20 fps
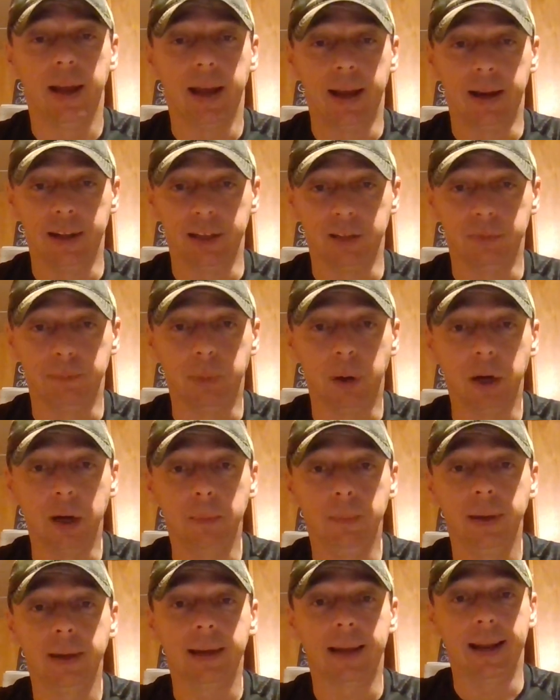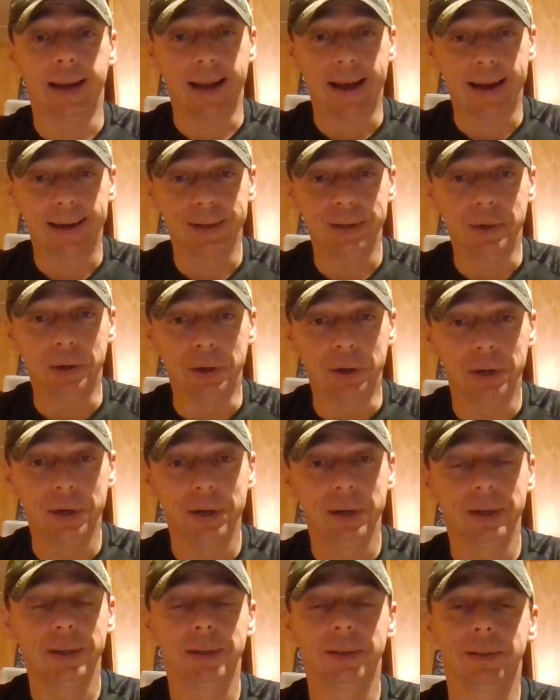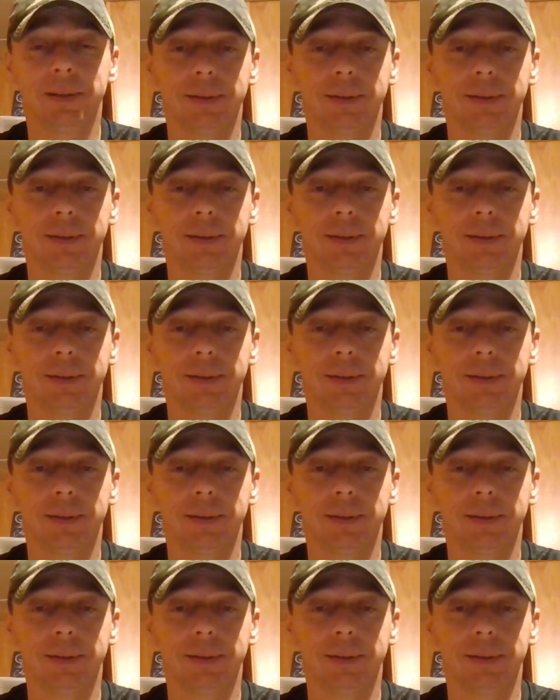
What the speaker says: and it's public and I can hunt it,